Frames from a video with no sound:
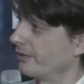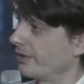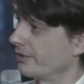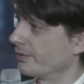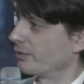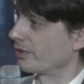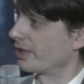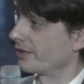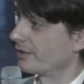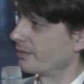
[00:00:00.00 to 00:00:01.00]
There's more
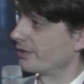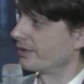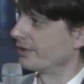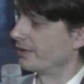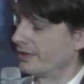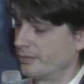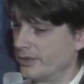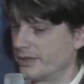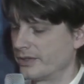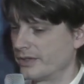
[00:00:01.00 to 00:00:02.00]
customers than
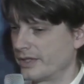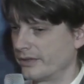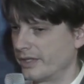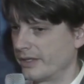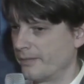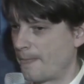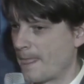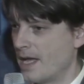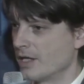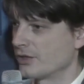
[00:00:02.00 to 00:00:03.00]
businesses out there.
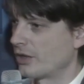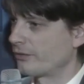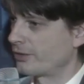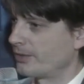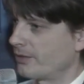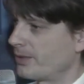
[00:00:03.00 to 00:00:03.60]
So from your